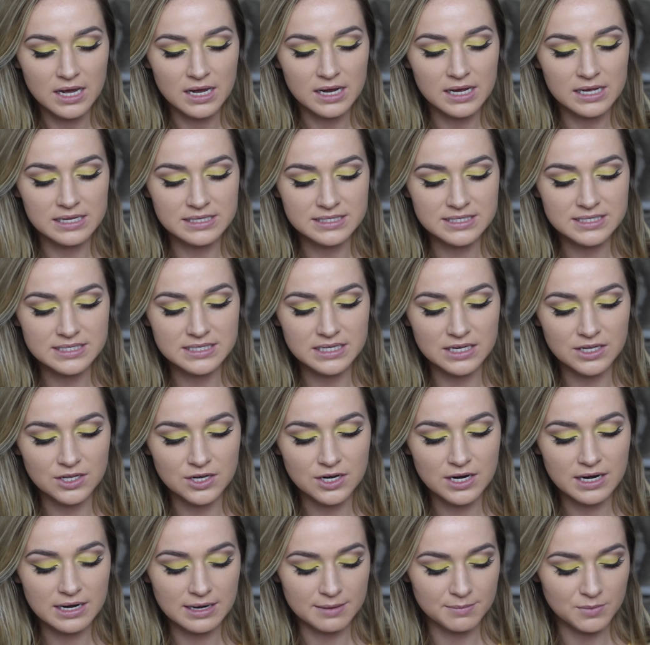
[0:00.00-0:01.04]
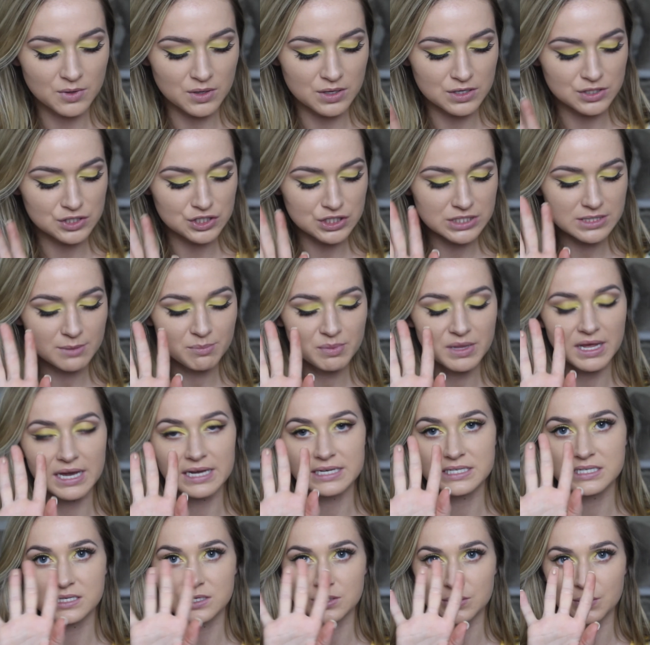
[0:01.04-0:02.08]
concealer, and I'm going to just apply
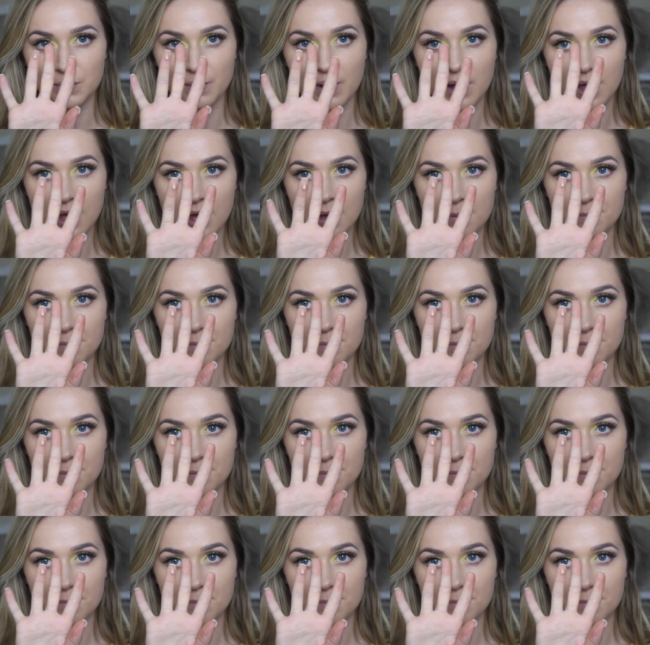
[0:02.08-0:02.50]
it to